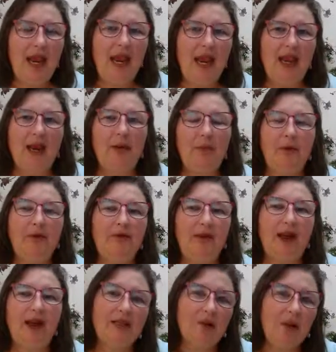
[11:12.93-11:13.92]
and it
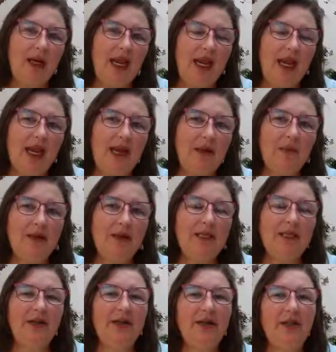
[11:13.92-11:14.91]
provides organic
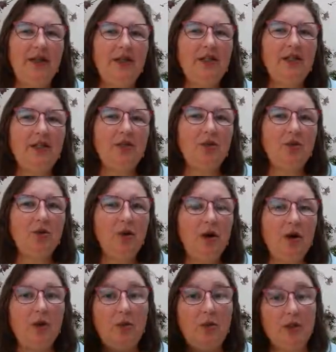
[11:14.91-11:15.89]
material into the
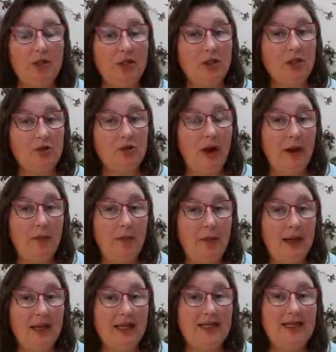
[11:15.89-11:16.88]
soil, which is great
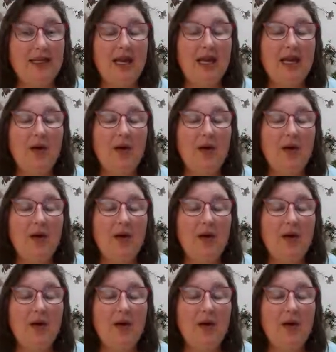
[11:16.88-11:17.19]
because